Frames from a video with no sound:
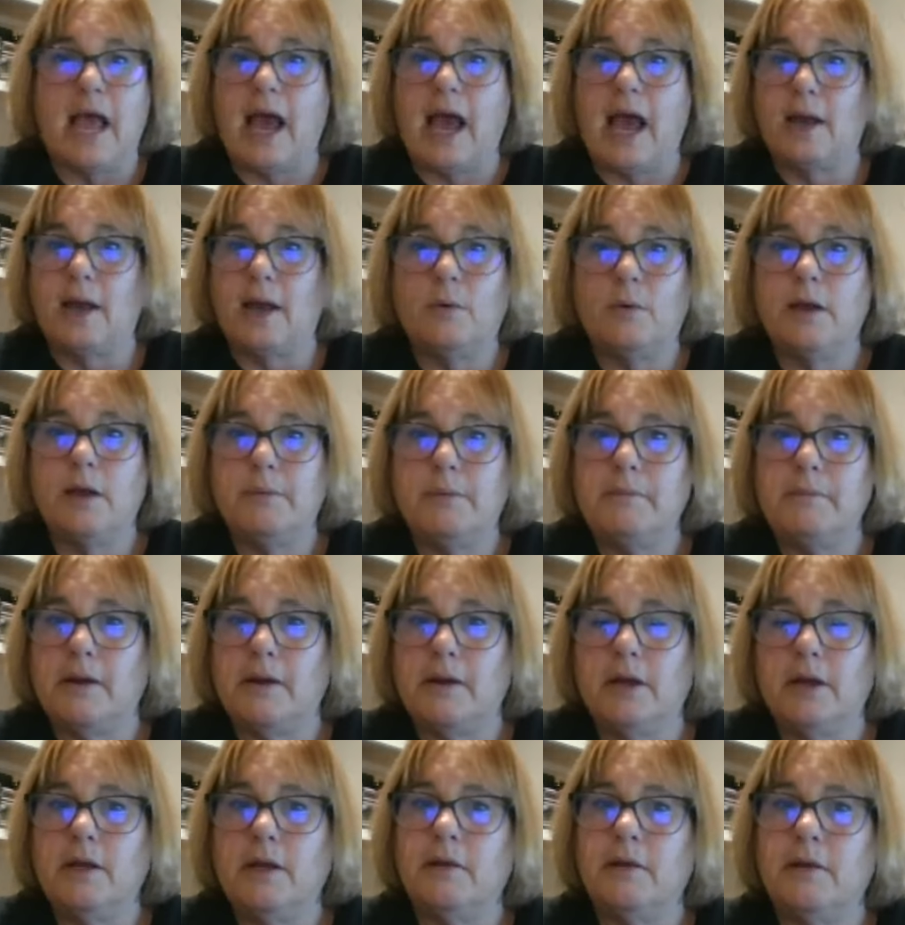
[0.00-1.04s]
I don't want to be
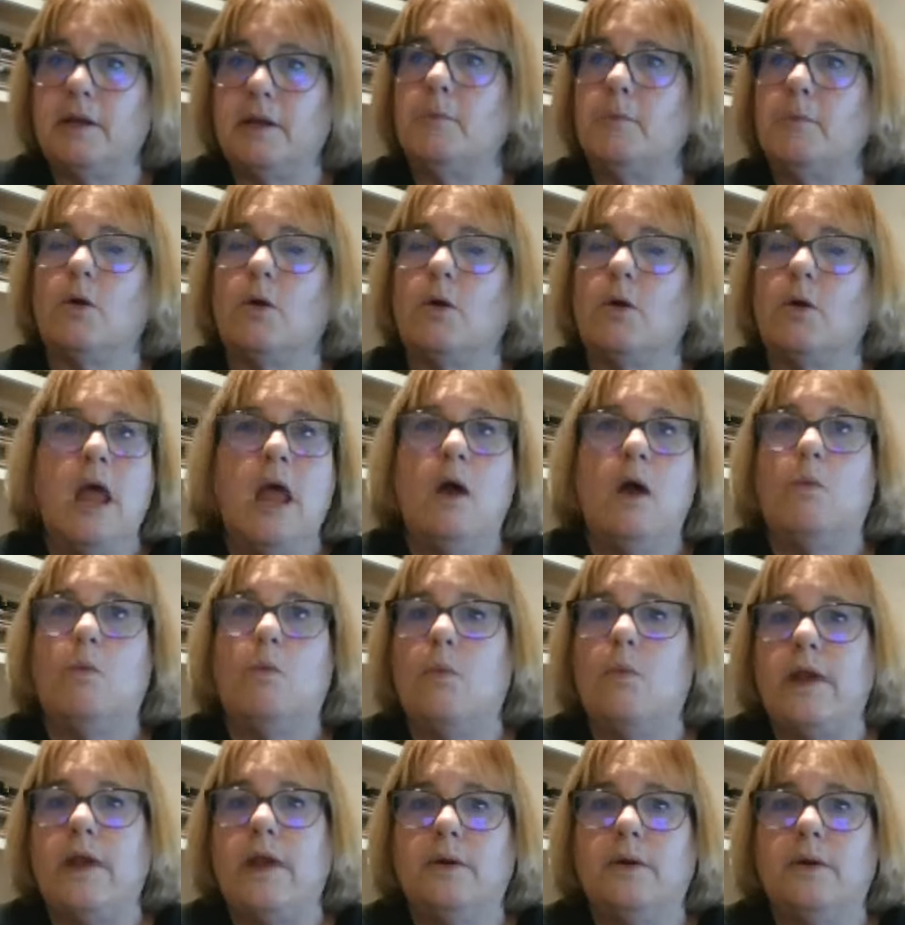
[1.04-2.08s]
married anymore.
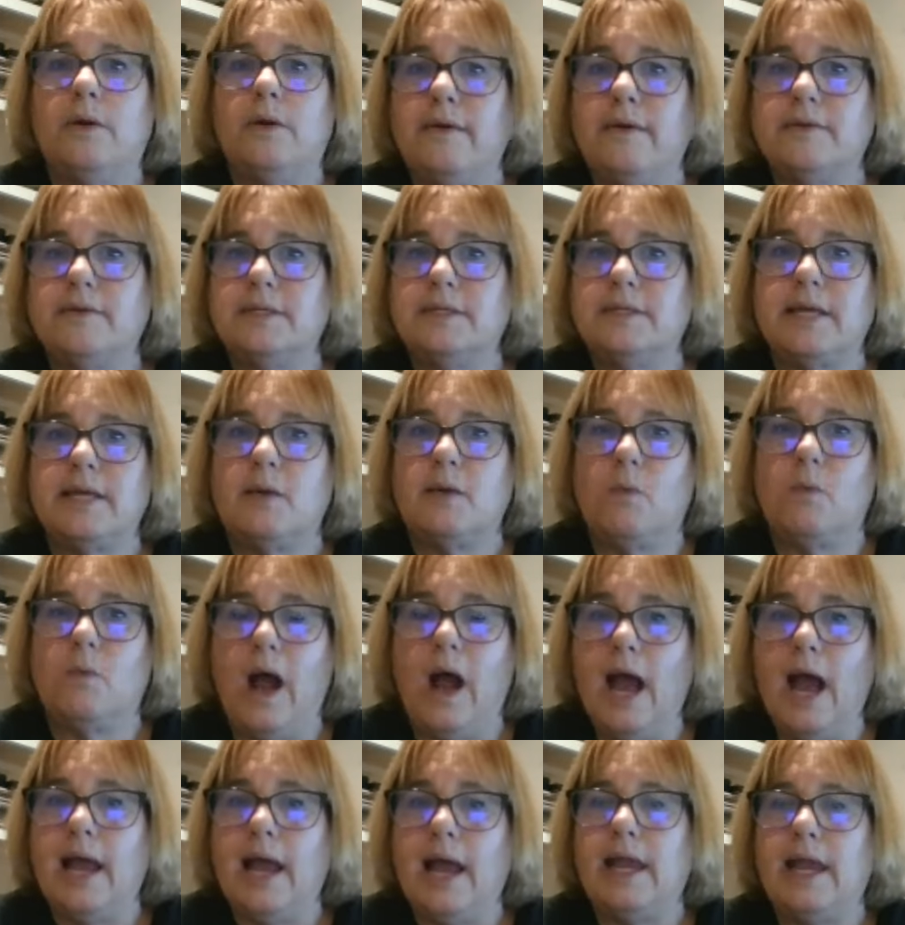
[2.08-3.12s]
We don't have to say
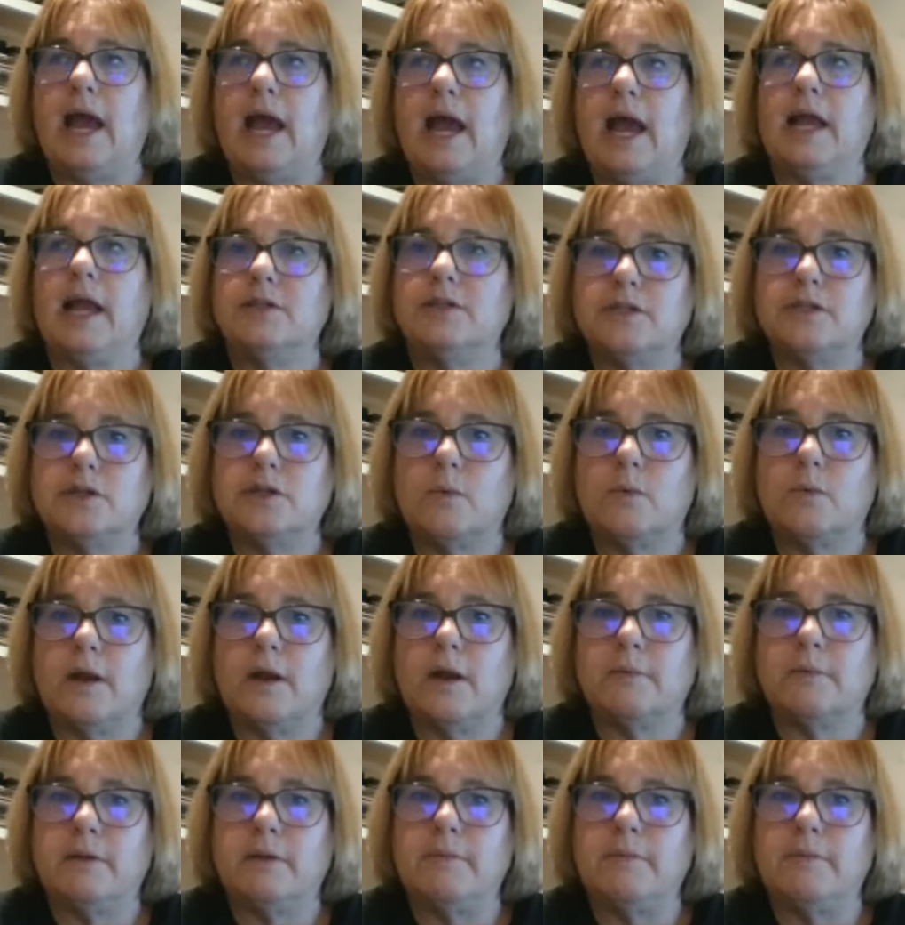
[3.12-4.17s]
why. I just don't
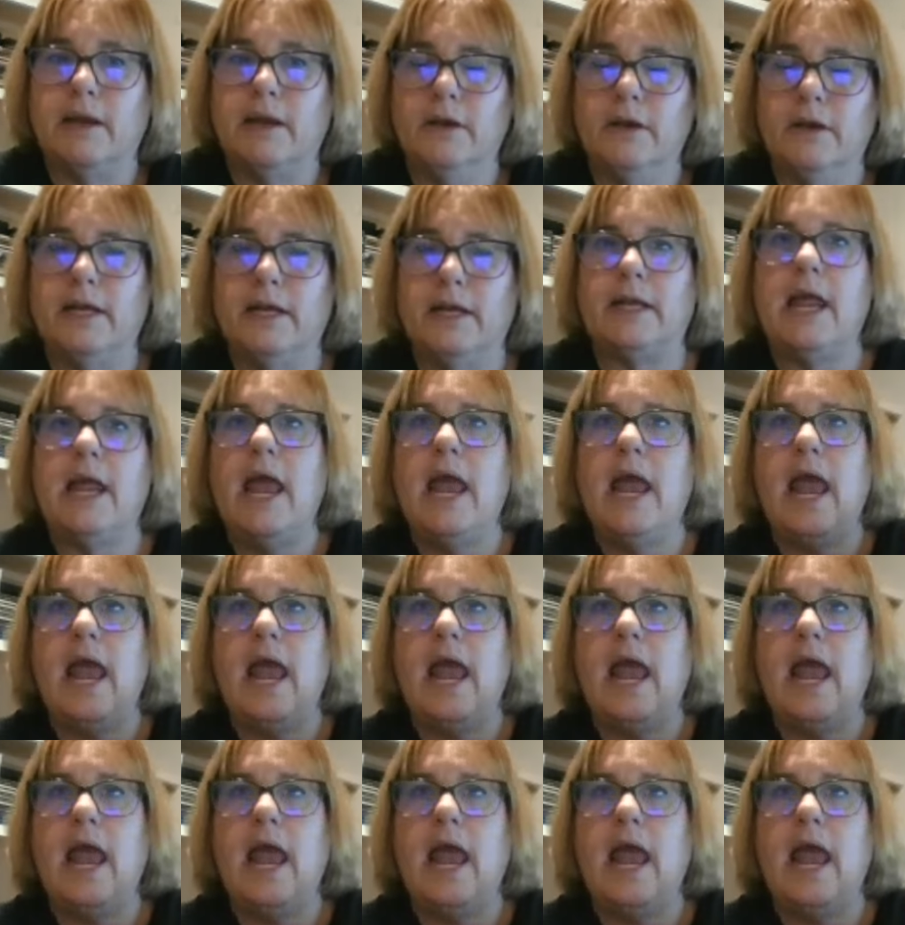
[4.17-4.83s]
want to be married.